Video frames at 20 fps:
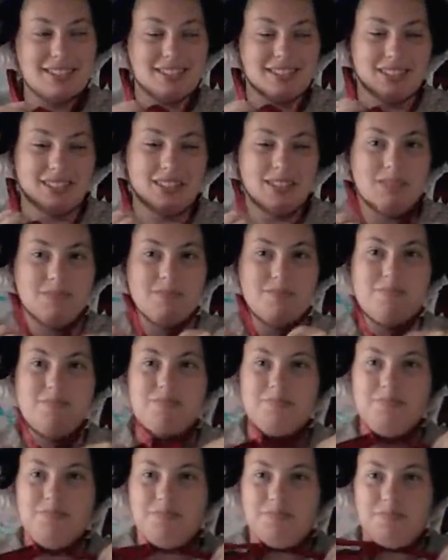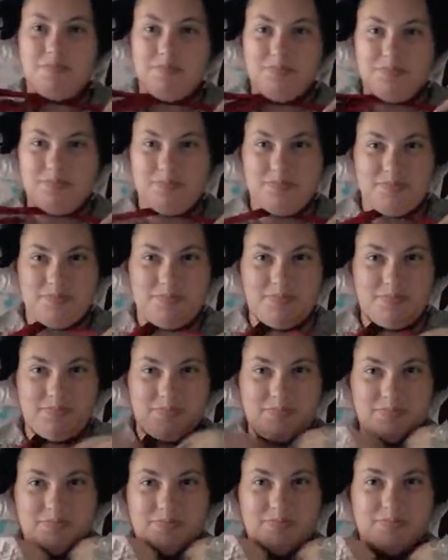
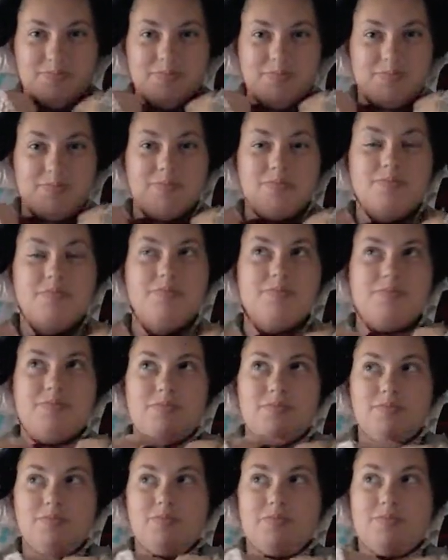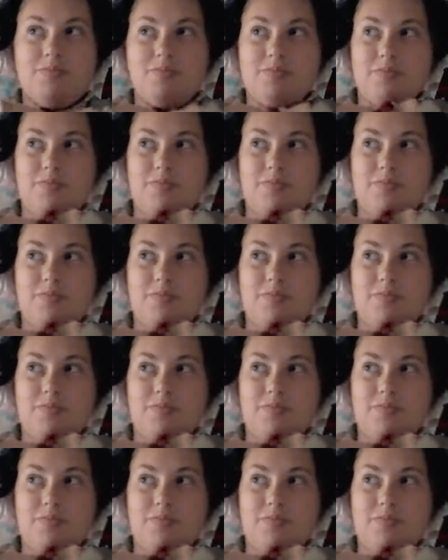No one is speaking in this clip.